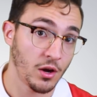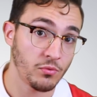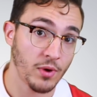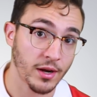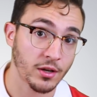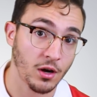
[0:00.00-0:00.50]
a
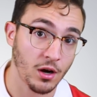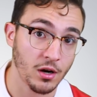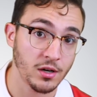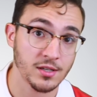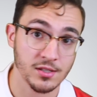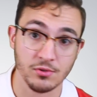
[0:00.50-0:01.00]
red
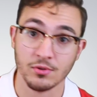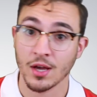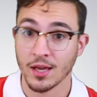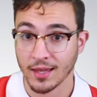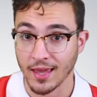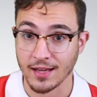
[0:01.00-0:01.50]
card, as you
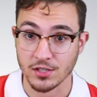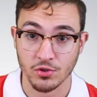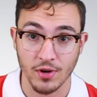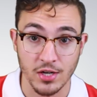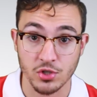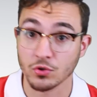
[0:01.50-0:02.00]
can't
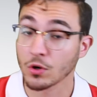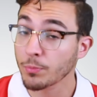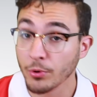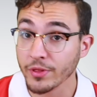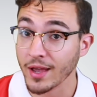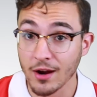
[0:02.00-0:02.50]
scratch nor
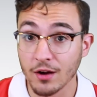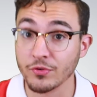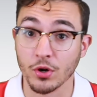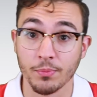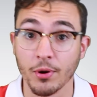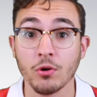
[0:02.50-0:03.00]
pull the hair
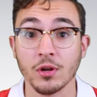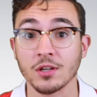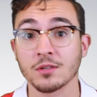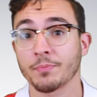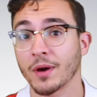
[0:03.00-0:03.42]
of your opponent,